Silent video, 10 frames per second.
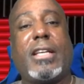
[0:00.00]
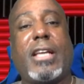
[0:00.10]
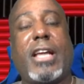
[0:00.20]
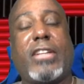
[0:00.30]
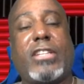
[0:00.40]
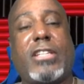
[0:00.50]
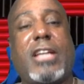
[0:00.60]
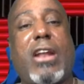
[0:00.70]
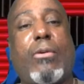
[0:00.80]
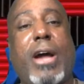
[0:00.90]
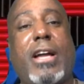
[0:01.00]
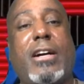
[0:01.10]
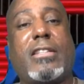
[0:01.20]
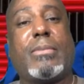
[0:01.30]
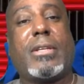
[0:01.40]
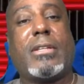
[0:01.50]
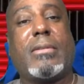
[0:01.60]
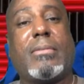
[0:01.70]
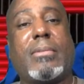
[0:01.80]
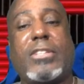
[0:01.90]
and she's got a white husband.
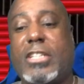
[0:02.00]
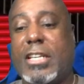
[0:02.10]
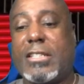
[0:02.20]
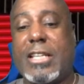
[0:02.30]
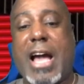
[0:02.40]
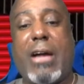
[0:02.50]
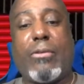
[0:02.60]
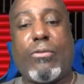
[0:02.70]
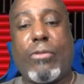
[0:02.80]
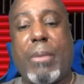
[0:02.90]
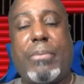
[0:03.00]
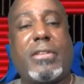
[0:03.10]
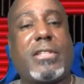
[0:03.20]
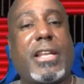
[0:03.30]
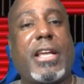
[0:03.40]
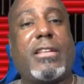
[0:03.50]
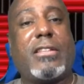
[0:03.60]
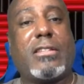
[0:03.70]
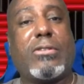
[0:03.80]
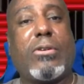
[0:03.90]
She is not representing
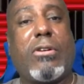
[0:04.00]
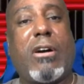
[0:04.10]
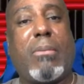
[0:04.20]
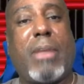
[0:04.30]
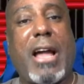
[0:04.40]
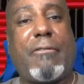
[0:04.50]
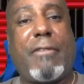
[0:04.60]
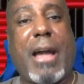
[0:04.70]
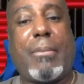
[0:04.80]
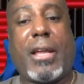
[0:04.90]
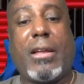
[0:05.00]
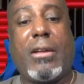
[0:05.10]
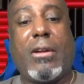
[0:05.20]
the so-called black family.